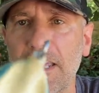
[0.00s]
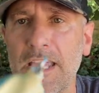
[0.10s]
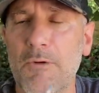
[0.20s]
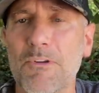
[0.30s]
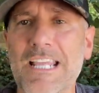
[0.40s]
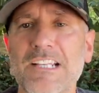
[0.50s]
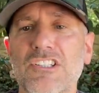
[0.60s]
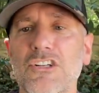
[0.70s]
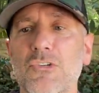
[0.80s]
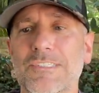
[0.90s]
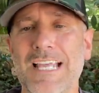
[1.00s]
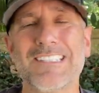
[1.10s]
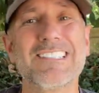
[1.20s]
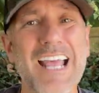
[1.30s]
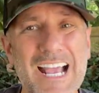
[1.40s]
And what that's gonna do is
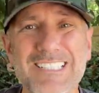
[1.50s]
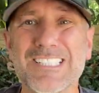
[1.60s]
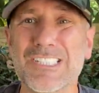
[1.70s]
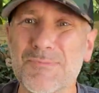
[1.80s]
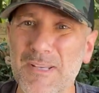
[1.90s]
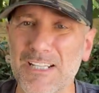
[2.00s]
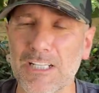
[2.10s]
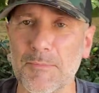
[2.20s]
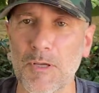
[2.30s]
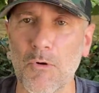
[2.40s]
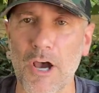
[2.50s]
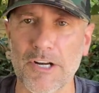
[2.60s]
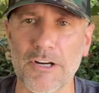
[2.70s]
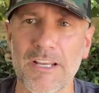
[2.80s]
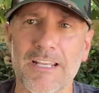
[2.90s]
that's gonna actually spit a little bit of
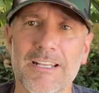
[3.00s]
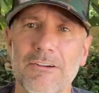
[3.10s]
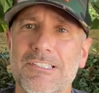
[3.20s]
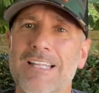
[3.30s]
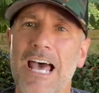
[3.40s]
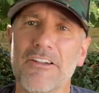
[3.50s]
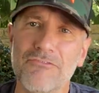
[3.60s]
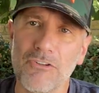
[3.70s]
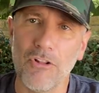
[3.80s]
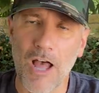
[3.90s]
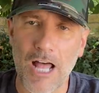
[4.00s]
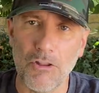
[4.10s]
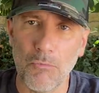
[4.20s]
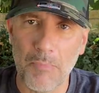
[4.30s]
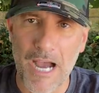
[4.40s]
water. Now, it's not a full
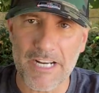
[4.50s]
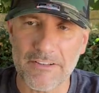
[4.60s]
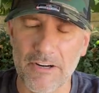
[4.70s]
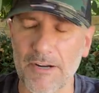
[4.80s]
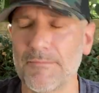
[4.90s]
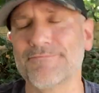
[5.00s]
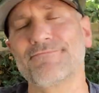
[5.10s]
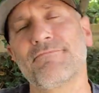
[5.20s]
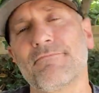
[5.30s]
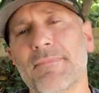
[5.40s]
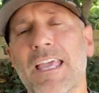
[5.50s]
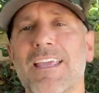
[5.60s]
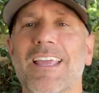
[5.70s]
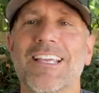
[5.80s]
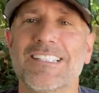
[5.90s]
hollow body, or
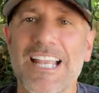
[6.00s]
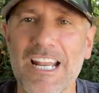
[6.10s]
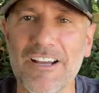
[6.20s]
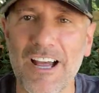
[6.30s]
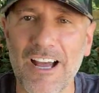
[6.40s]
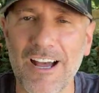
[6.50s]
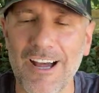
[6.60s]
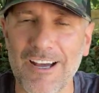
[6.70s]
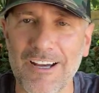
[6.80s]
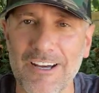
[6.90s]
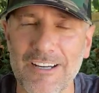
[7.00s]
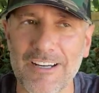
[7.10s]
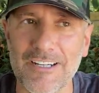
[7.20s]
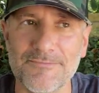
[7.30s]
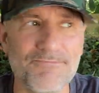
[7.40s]
It's not a
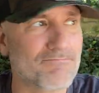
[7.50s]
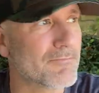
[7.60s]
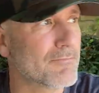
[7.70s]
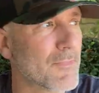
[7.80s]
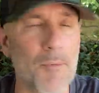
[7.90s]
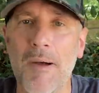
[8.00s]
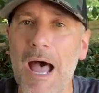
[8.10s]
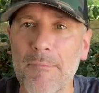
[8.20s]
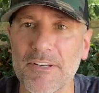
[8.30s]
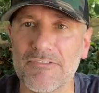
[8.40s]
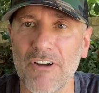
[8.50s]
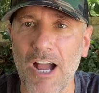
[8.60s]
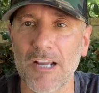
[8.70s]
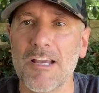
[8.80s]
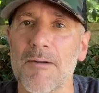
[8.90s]
popping
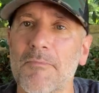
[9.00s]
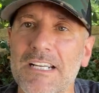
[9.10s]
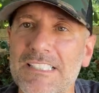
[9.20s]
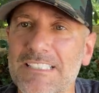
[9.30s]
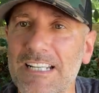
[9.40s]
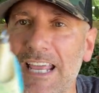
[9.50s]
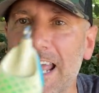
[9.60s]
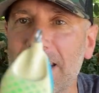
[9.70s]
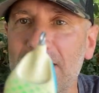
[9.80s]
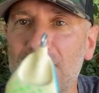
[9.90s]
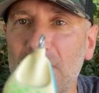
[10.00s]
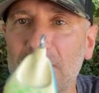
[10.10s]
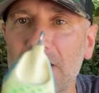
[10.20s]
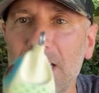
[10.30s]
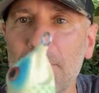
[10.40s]
frog, but it is gonna give you a
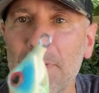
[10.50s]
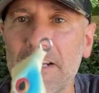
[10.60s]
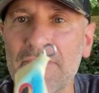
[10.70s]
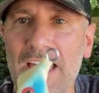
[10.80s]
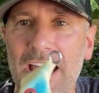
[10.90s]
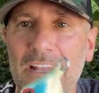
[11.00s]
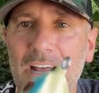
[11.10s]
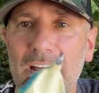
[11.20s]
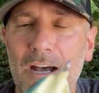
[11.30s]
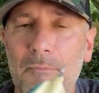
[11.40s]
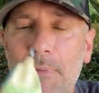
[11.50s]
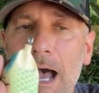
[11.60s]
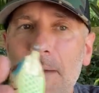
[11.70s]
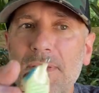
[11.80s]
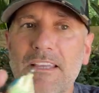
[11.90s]
little bit of that
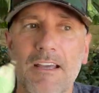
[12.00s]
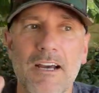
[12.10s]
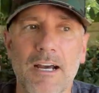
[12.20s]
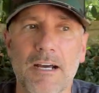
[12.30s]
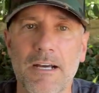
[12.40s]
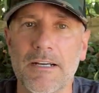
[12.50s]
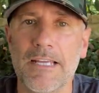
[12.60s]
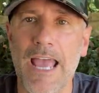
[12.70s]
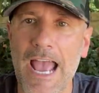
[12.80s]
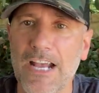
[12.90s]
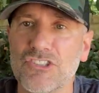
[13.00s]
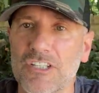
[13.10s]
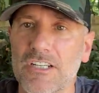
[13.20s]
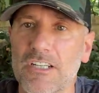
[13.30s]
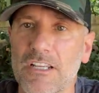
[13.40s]
popping action